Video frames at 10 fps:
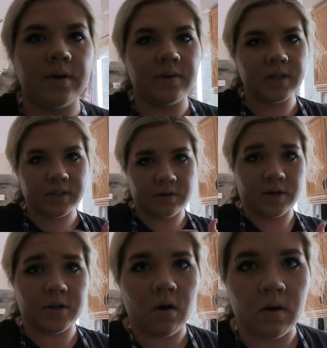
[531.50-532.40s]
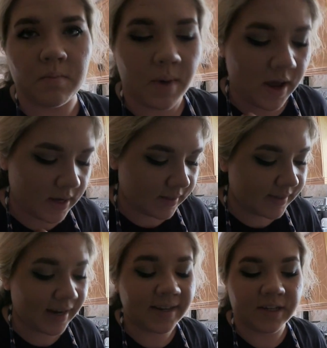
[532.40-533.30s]
I already started on my
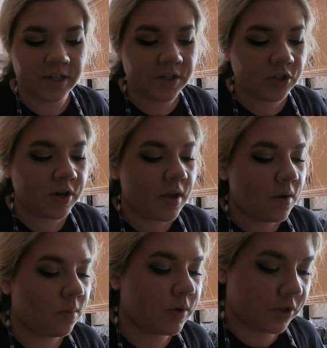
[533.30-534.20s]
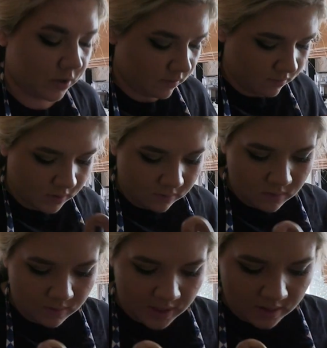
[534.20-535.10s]
second dish, which,
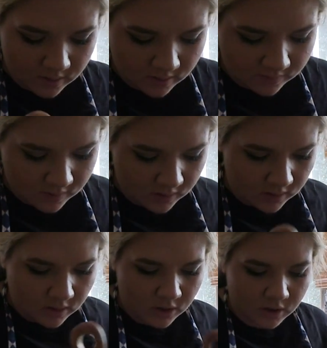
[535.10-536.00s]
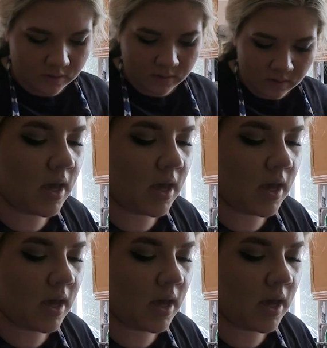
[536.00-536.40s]
whoa, okay, oven needs to chill.